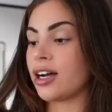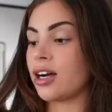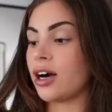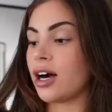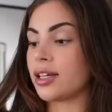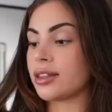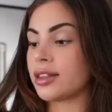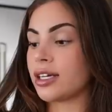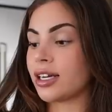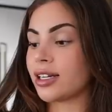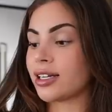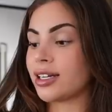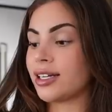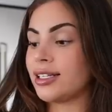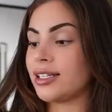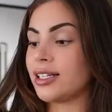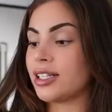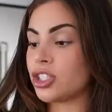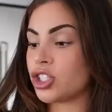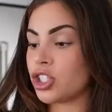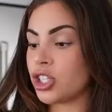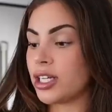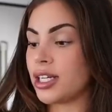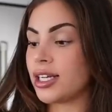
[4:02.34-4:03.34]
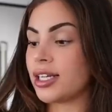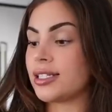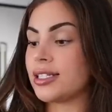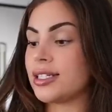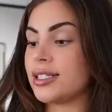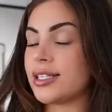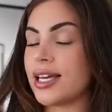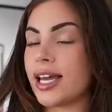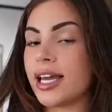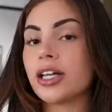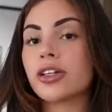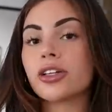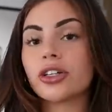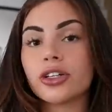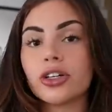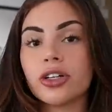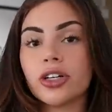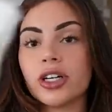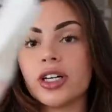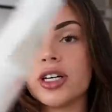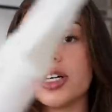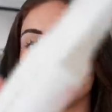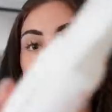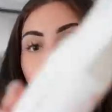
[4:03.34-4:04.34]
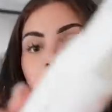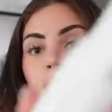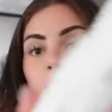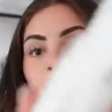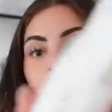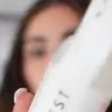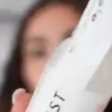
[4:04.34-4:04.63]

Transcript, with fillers: got their conditioning detangler cream.